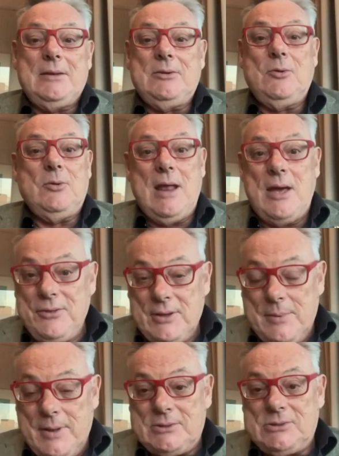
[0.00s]
knew
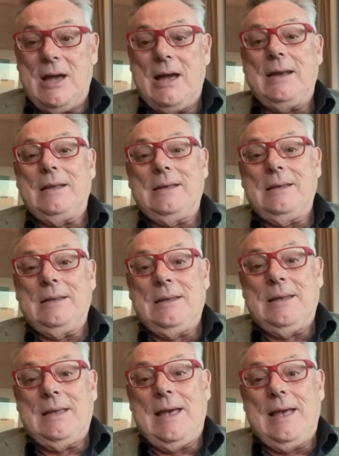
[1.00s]
nothing about China,
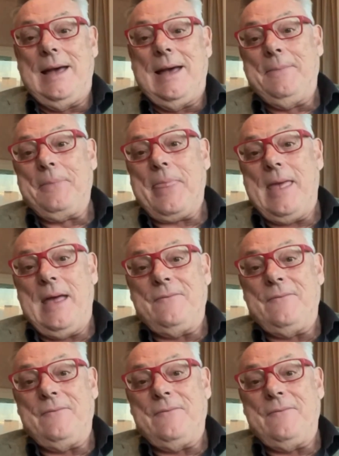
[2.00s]
and